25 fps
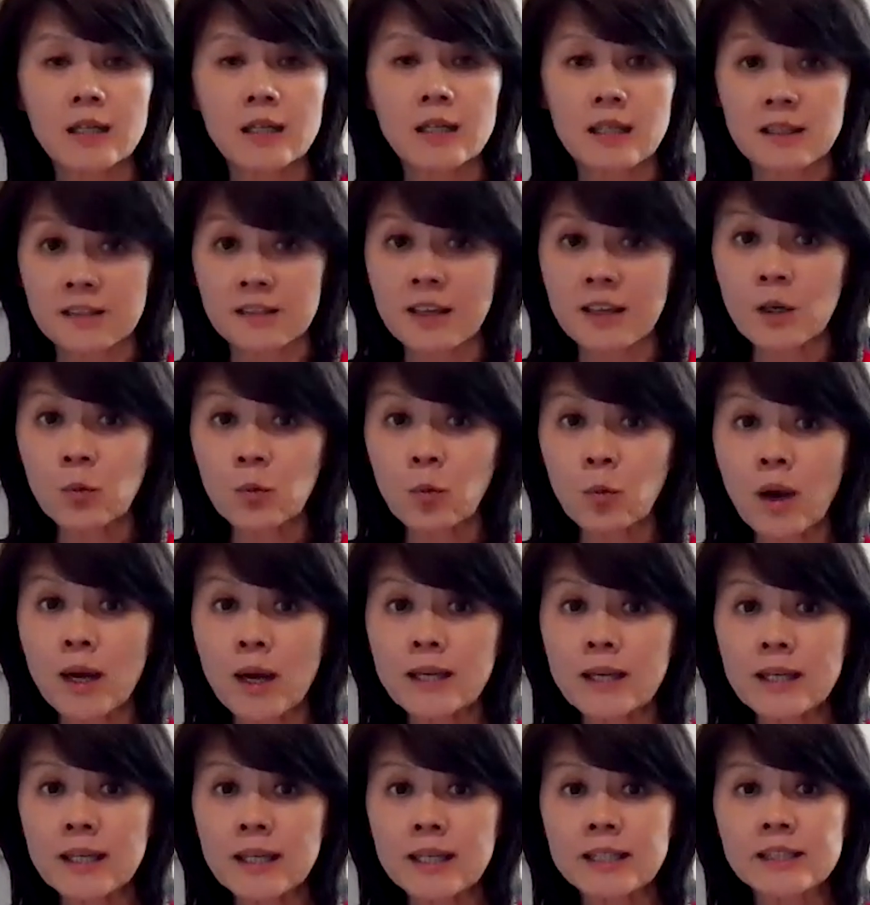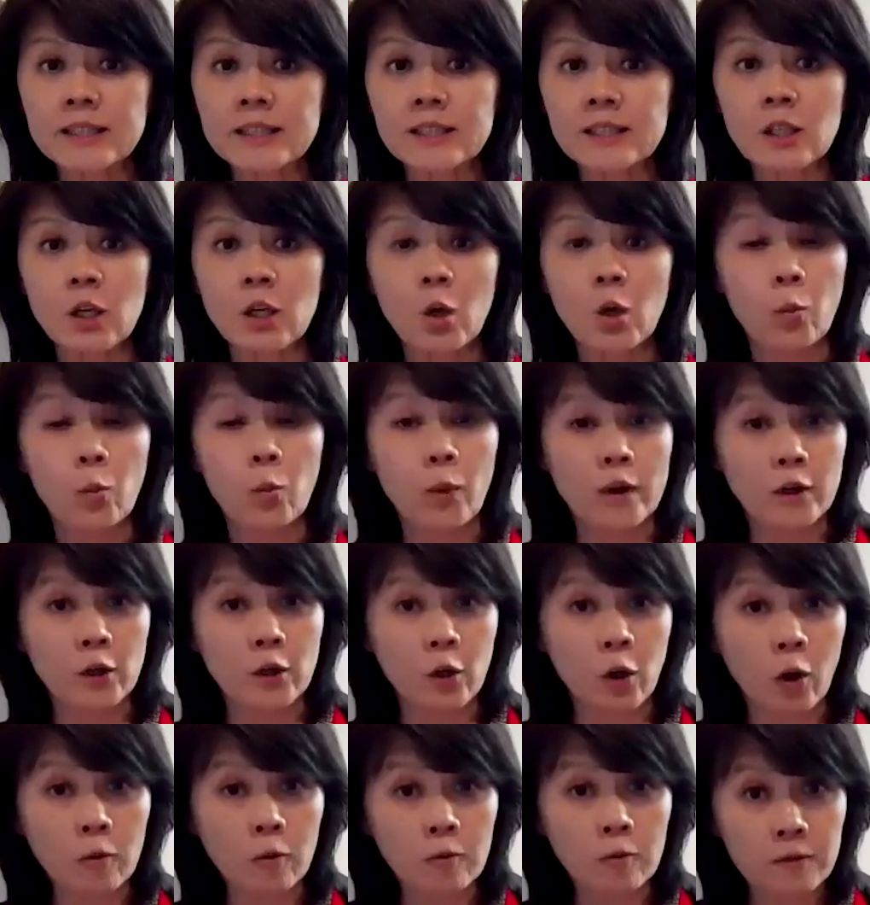The third one is, when
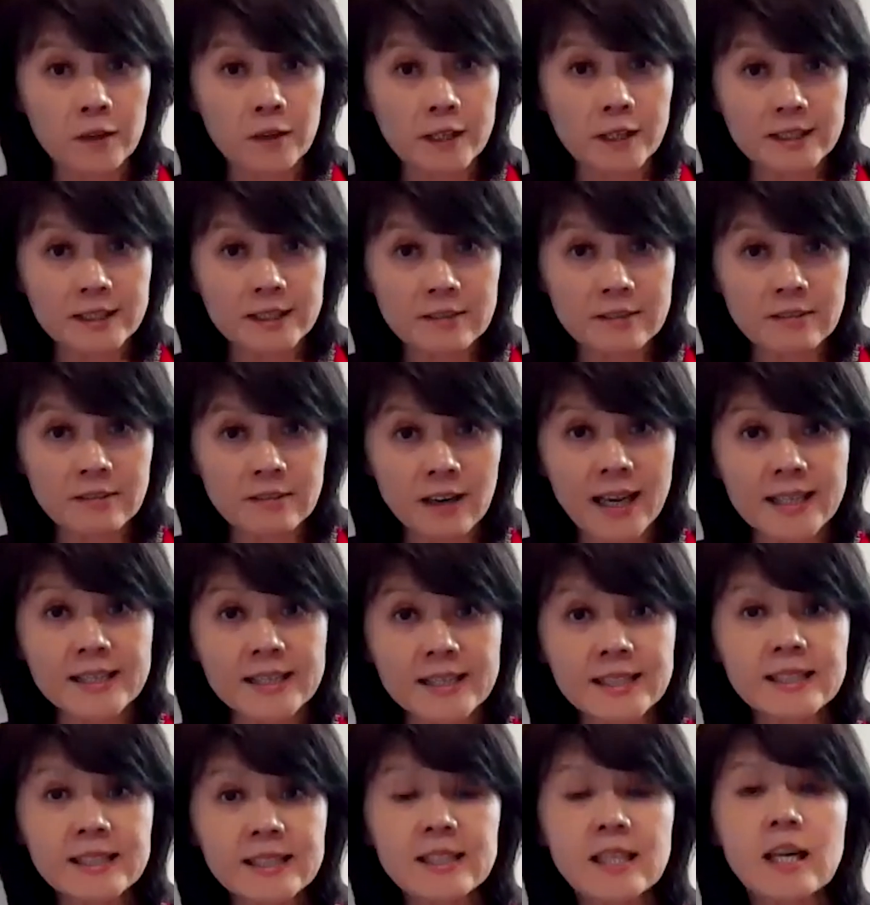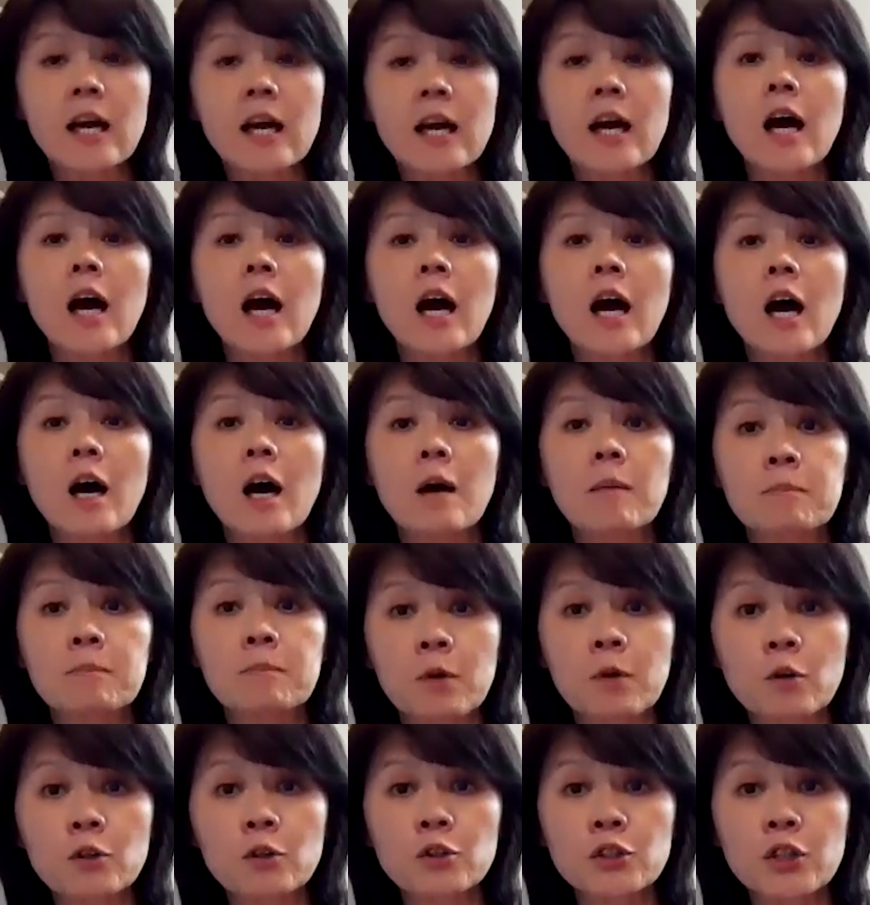conflicts arise,
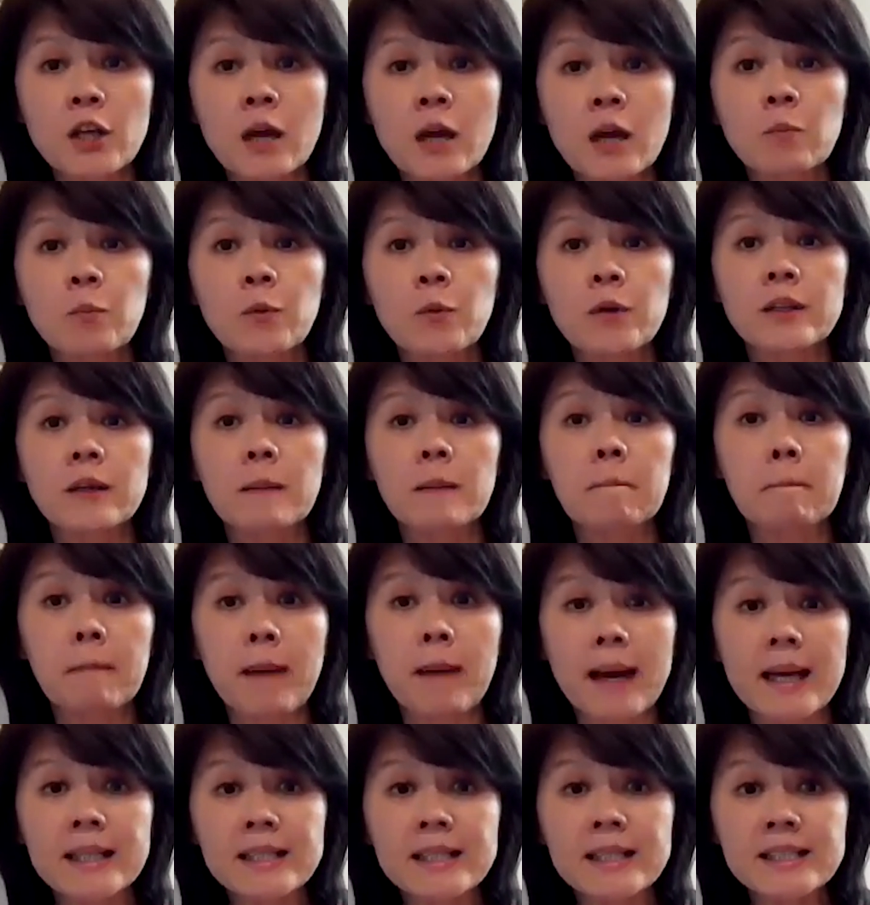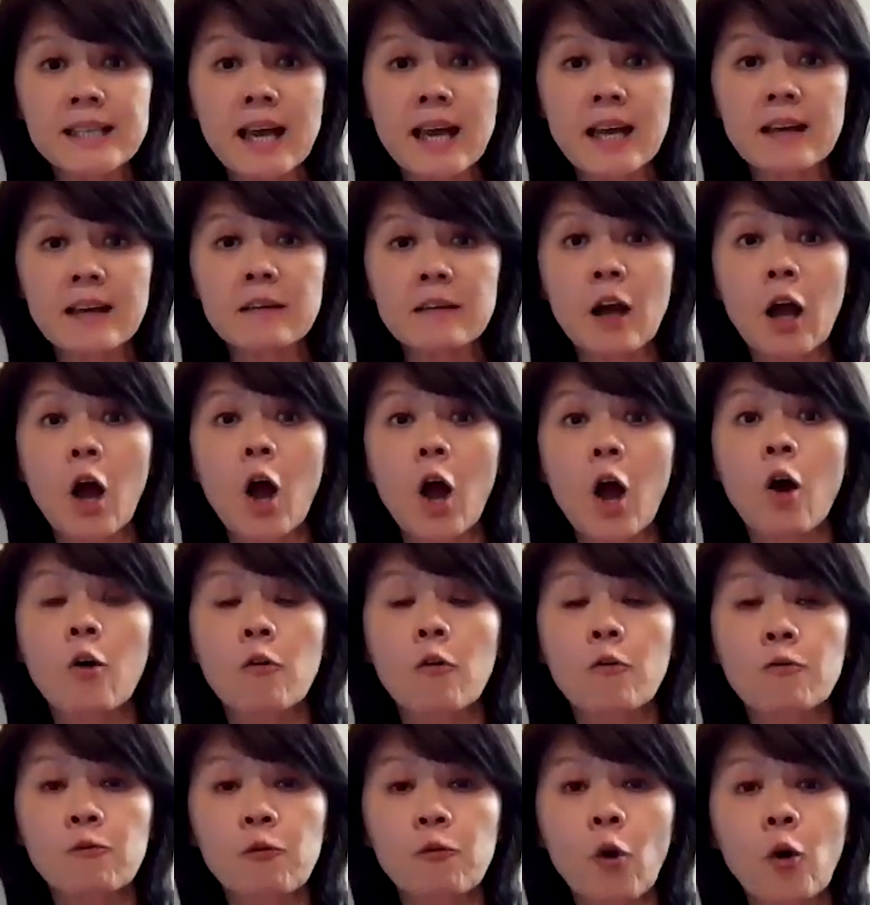approach them with a mindset
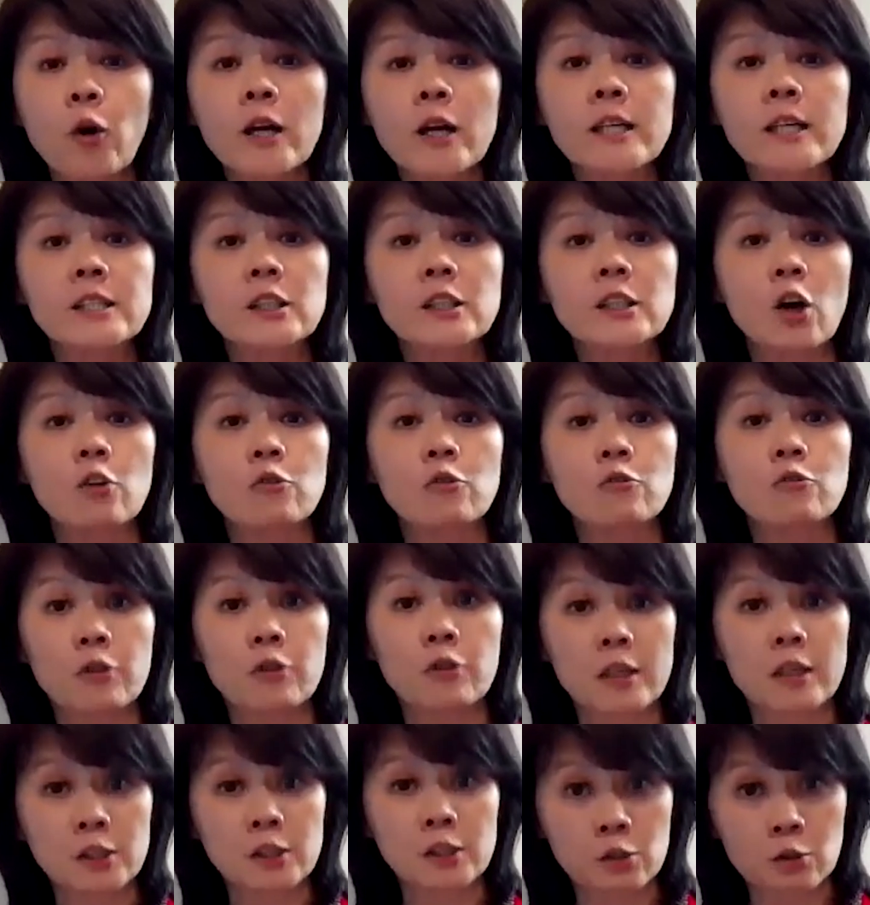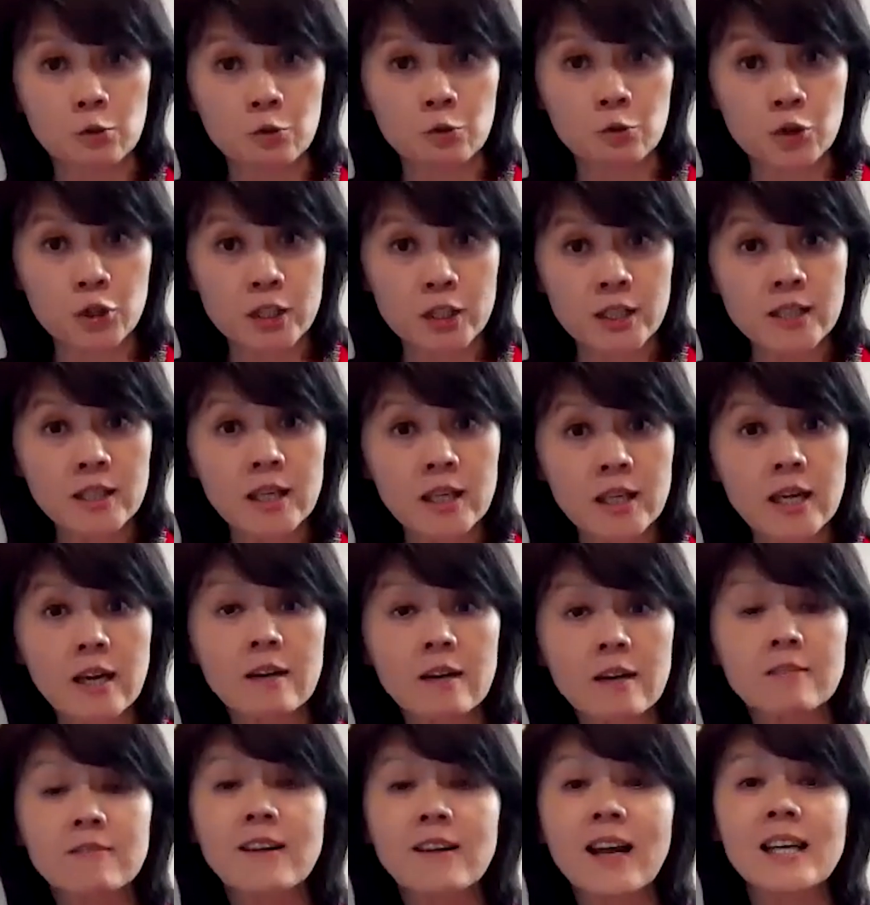focused on resolution
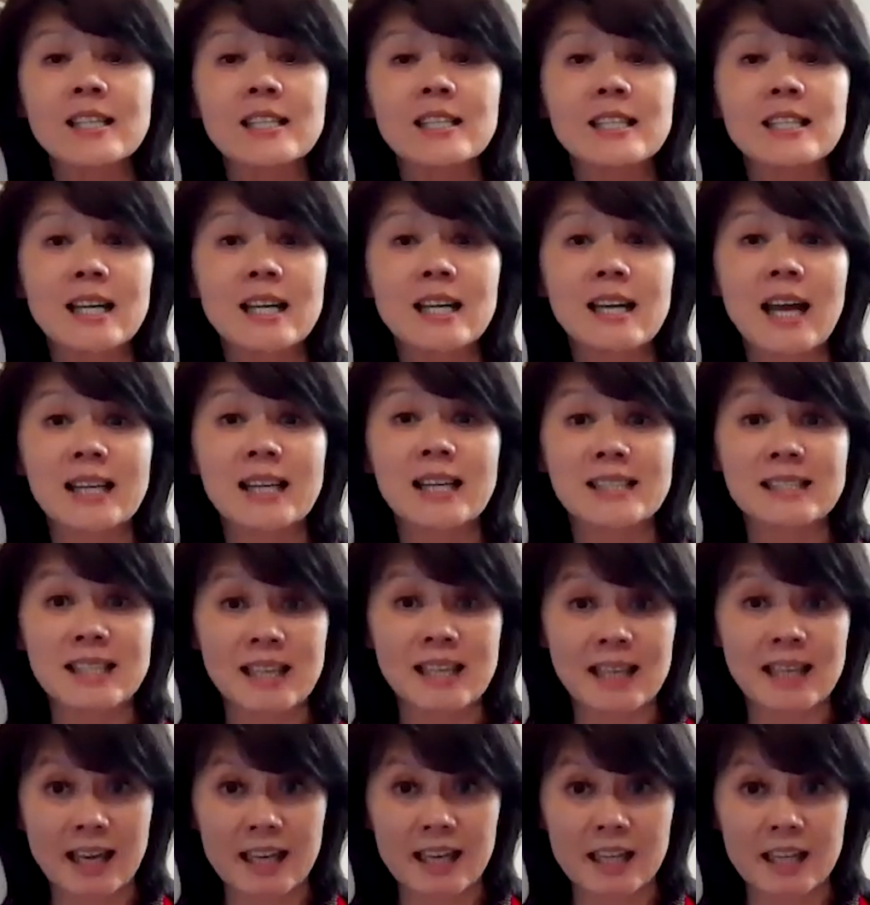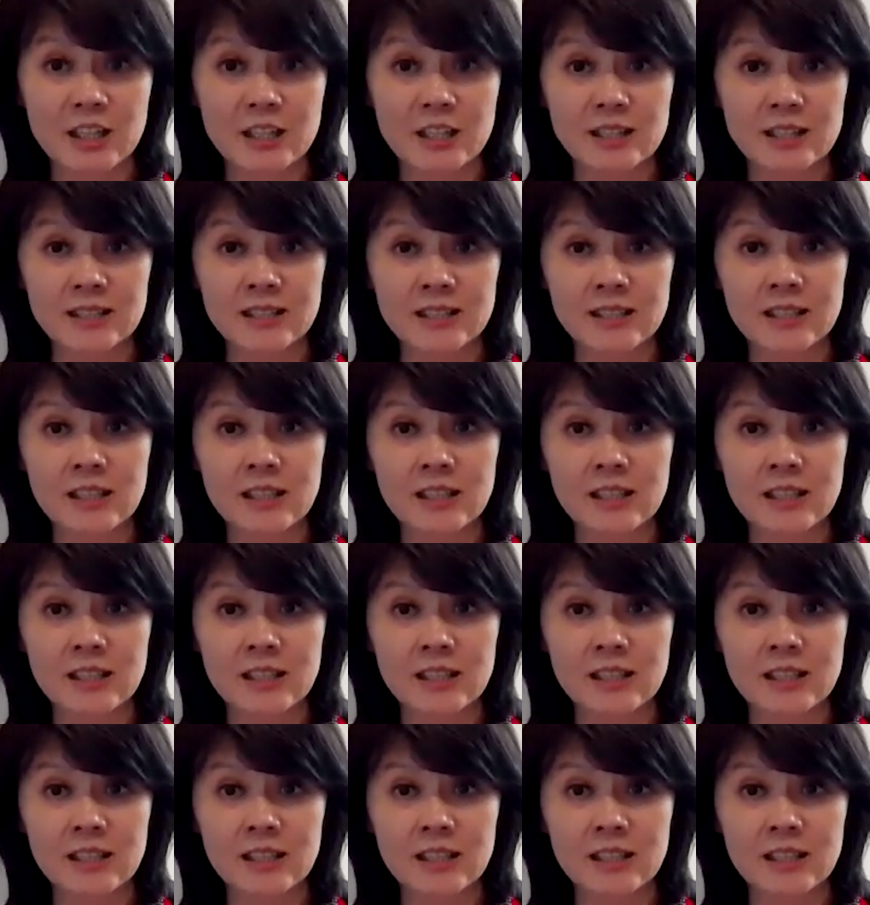rather than escalation.